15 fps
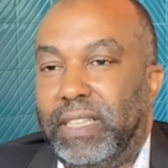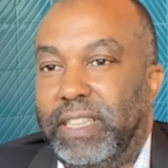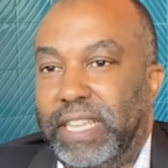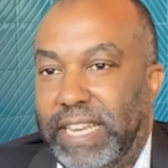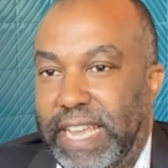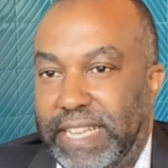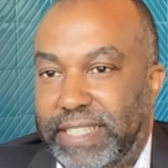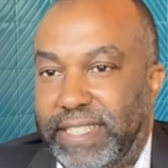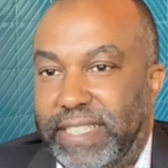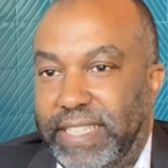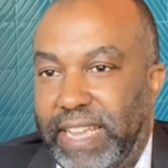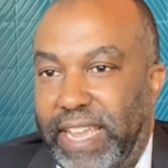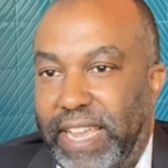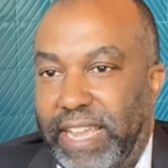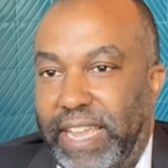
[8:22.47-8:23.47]
the next
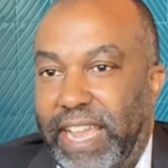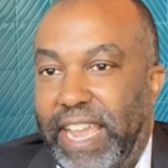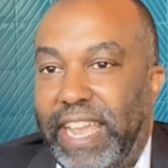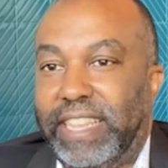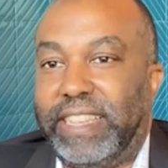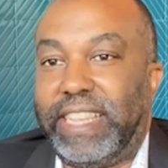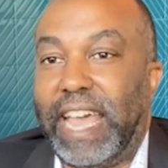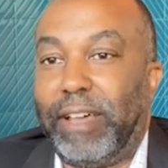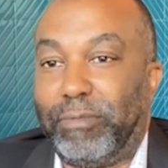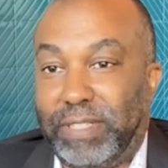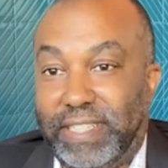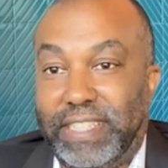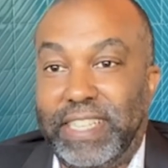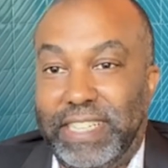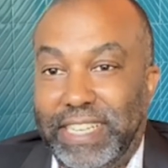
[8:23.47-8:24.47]
day, and that
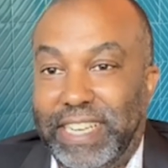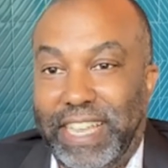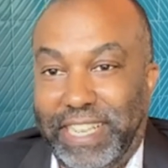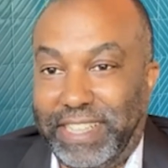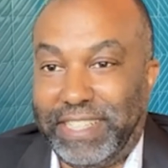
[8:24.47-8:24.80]
was the delay.